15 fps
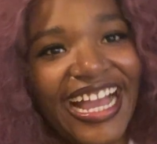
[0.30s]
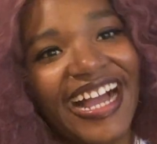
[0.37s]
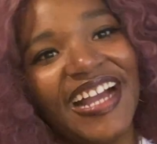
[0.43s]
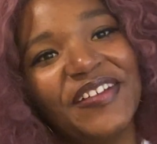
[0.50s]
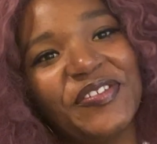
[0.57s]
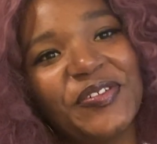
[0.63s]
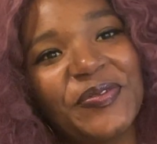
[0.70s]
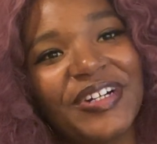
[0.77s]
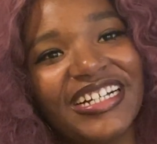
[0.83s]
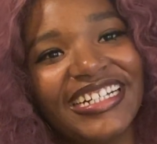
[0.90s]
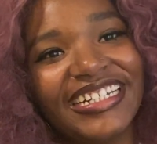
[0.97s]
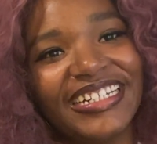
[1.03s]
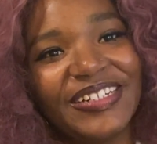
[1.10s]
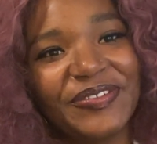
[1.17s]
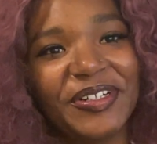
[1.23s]
Hi
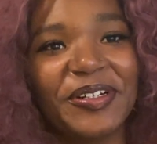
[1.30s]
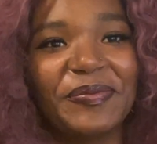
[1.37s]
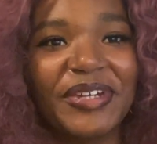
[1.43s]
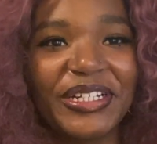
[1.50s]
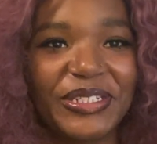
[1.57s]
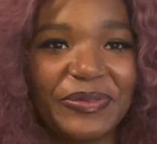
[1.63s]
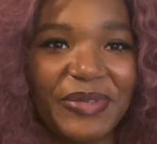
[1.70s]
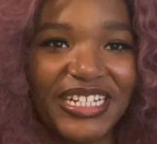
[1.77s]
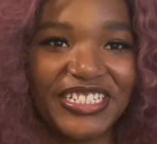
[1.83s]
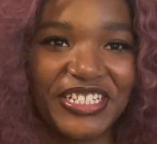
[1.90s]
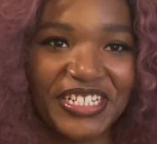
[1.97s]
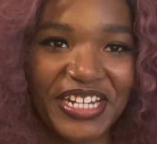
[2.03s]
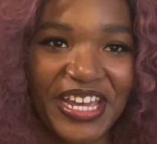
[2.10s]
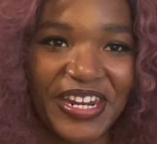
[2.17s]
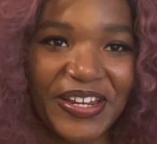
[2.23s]
everyone, welcome back to my
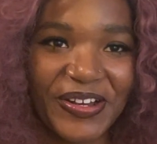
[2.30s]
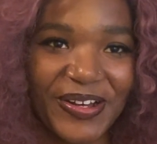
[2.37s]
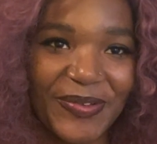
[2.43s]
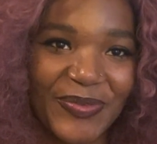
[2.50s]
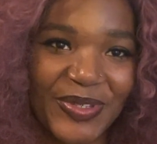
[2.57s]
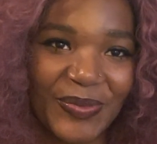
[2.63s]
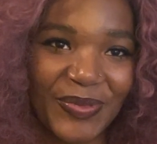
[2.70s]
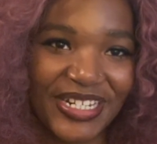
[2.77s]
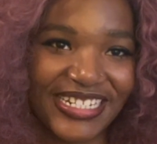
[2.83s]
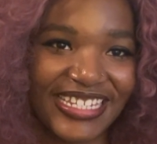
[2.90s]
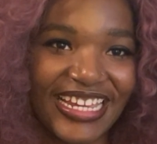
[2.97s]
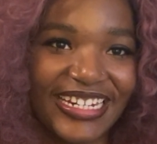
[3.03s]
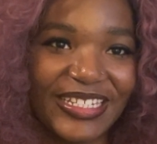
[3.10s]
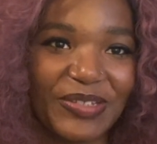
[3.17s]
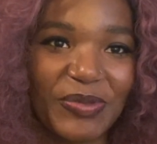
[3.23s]
channel. I'm super
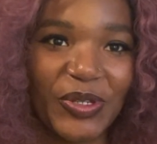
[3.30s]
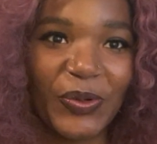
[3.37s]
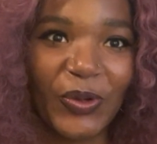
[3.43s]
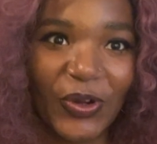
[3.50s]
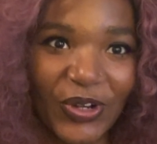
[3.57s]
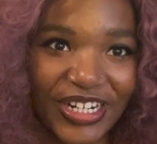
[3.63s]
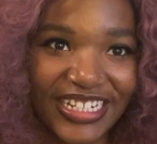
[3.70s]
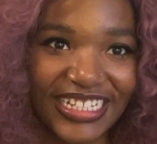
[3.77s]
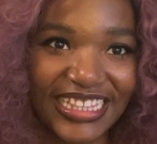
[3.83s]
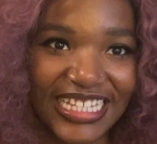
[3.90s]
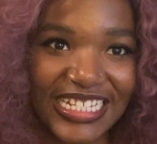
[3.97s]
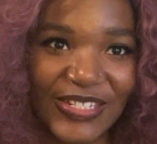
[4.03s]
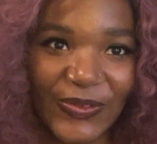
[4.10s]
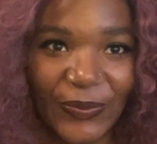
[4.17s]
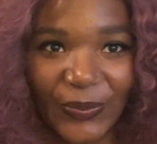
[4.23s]
excited to be recording
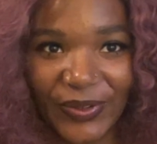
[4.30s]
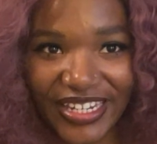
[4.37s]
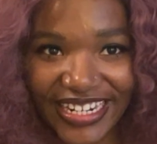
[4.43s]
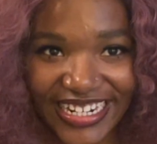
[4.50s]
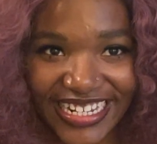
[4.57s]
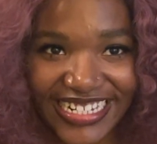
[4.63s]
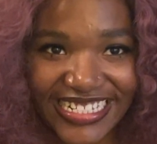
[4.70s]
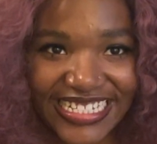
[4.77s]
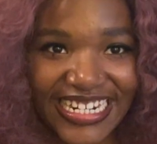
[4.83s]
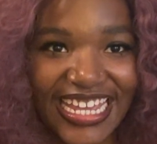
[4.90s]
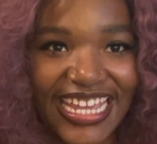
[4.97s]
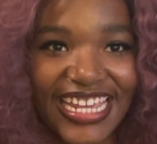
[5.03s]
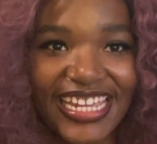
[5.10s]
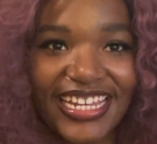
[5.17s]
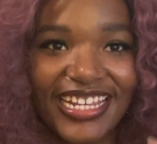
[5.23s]
this reading
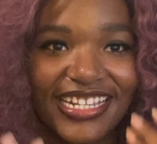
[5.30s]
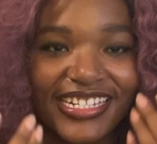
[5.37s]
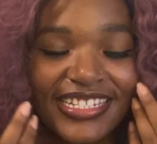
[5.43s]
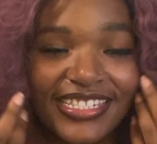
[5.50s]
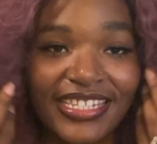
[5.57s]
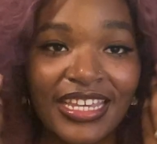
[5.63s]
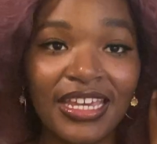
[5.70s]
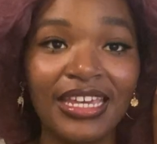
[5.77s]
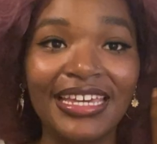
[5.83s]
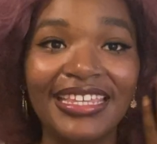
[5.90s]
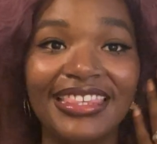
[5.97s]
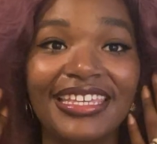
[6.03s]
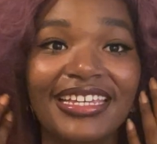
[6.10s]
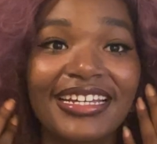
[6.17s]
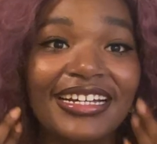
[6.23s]
today because
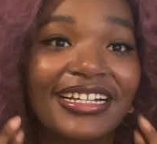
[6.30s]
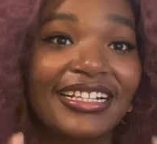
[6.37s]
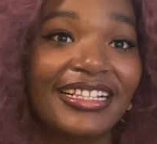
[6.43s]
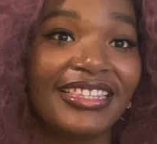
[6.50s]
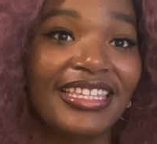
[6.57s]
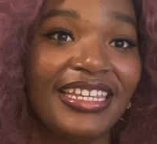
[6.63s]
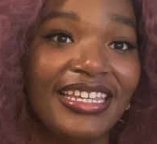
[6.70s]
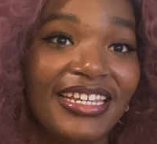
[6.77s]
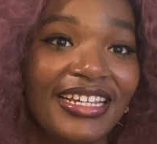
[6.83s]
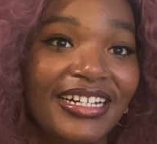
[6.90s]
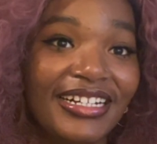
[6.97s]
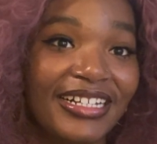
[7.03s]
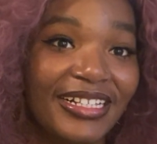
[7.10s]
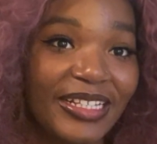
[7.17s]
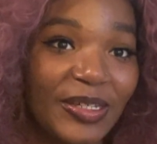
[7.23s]
the
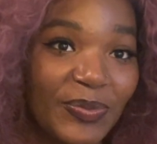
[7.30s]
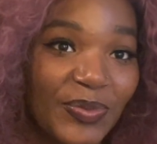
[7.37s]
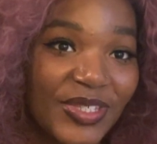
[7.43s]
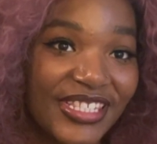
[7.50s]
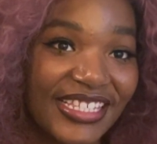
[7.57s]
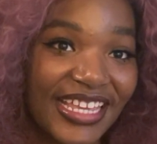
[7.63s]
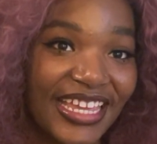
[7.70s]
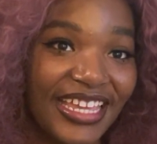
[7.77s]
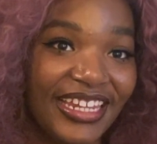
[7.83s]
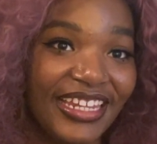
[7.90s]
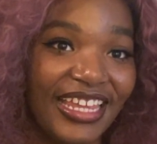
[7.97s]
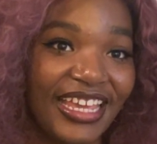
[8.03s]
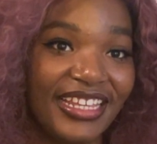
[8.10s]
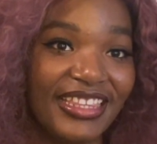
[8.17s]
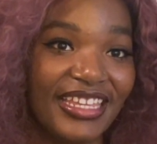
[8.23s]
eclipse and
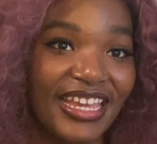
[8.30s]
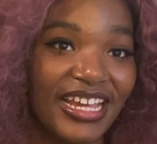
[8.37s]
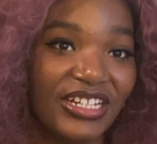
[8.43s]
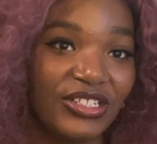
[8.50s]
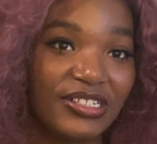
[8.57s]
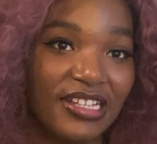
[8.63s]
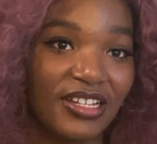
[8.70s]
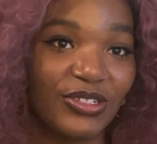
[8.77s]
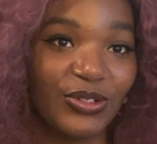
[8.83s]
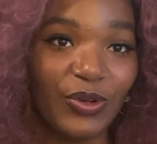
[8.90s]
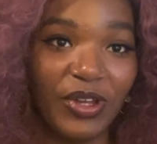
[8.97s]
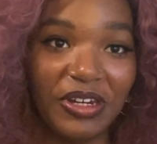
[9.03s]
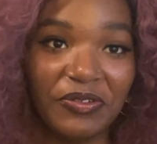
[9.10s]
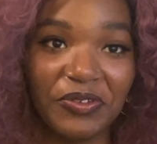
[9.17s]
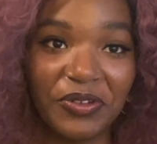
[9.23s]
like the astrological
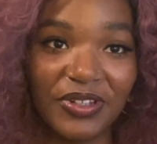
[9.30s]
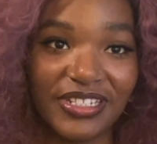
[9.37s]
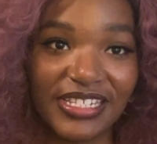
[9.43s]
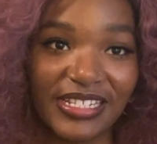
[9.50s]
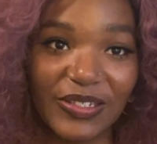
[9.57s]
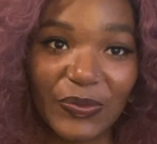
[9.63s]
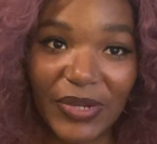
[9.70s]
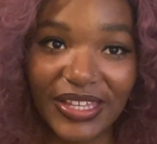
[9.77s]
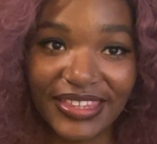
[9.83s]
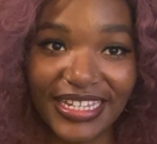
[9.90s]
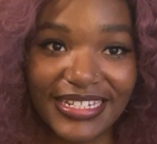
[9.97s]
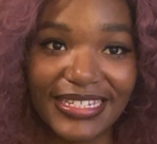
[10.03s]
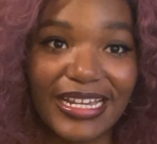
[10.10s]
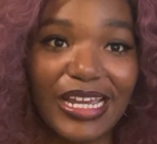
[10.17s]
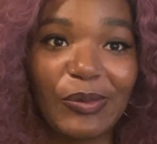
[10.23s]
influences around
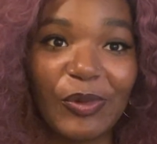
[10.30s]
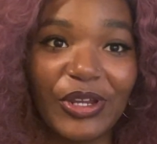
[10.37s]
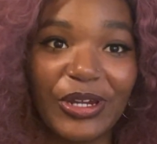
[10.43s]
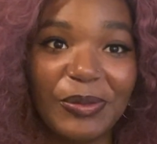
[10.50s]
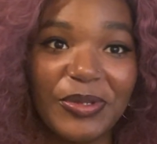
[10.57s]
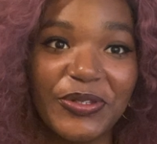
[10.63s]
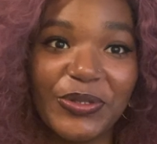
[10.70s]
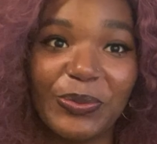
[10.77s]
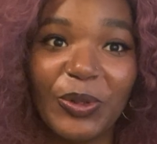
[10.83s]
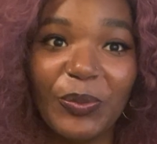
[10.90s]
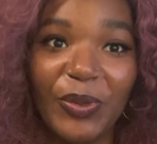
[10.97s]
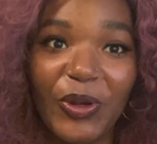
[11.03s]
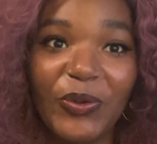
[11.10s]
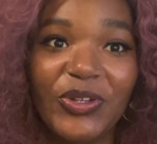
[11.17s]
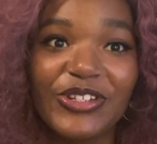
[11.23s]
that time are going to be super
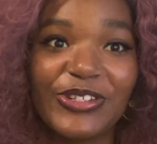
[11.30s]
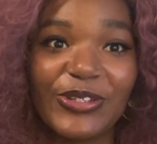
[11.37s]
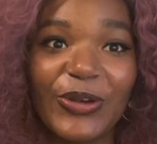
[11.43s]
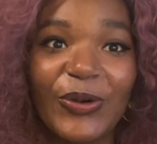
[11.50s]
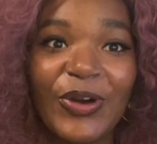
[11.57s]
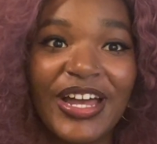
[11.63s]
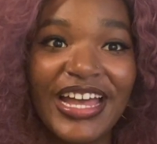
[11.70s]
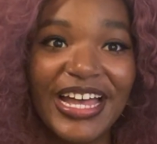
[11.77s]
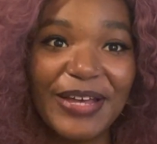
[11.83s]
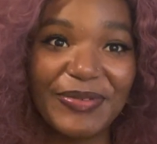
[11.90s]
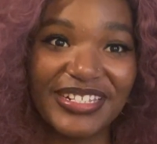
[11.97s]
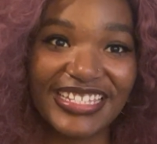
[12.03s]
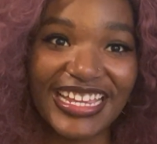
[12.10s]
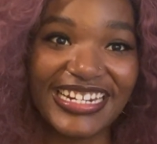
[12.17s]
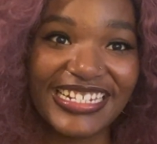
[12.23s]
potent, so I'm
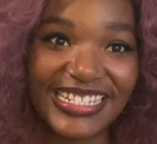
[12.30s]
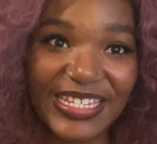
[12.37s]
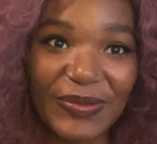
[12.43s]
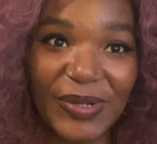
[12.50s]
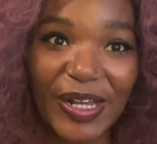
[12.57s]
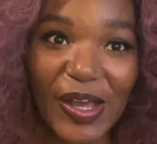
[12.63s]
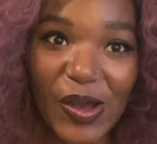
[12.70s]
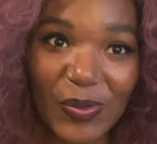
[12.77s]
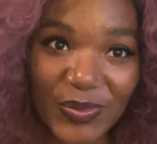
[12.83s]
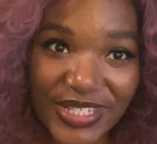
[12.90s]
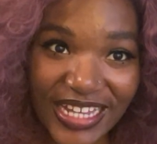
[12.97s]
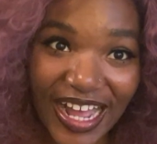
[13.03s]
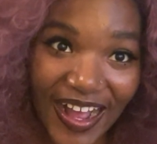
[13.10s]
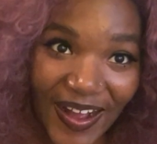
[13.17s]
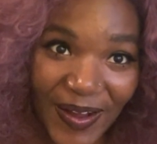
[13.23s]
excited to see what comes
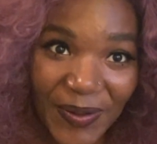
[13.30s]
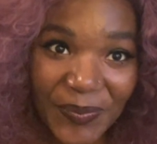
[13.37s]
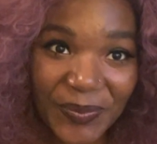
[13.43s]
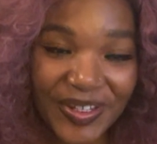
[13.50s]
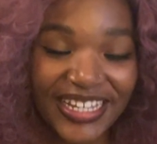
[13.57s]
up.